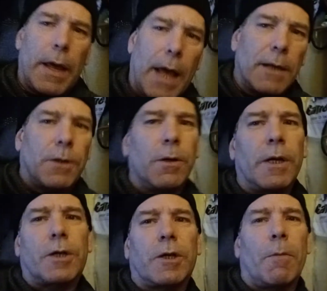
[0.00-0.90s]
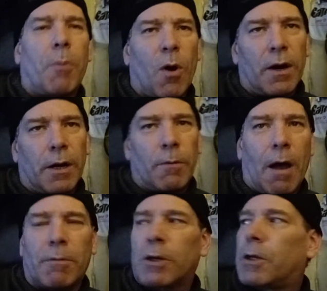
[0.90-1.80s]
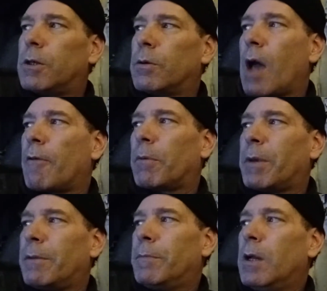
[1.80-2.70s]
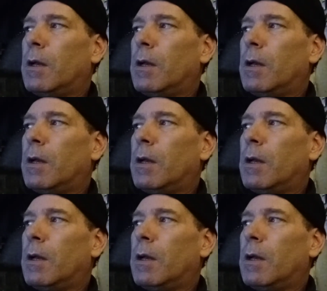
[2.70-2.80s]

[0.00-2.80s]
How you guys doing? This is important in reference to government